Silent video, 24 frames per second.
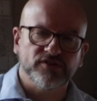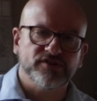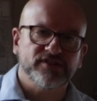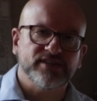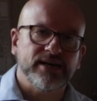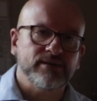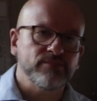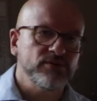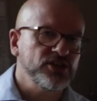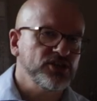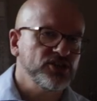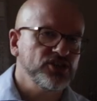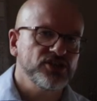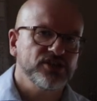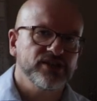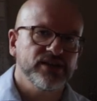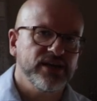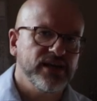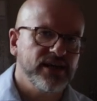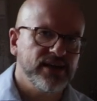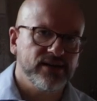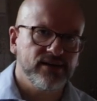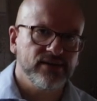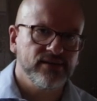established
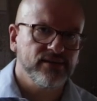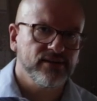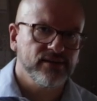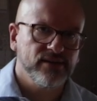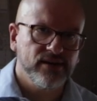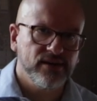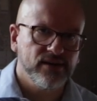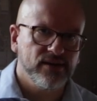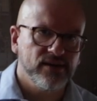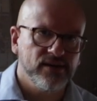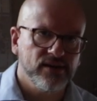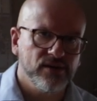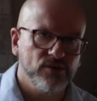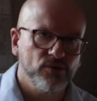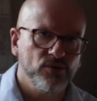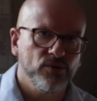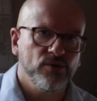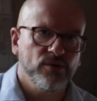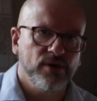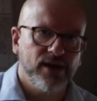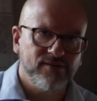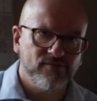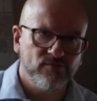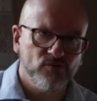and uh,
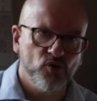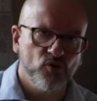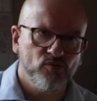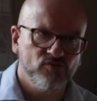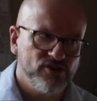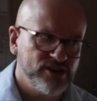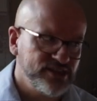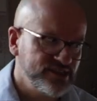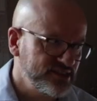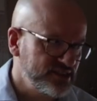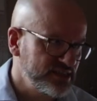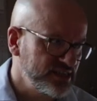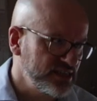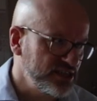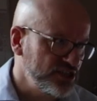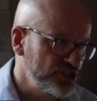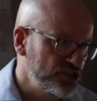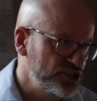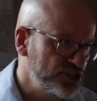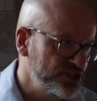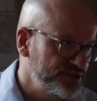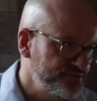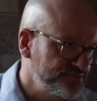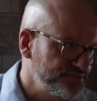will have more
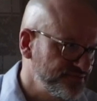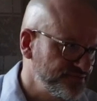prestige.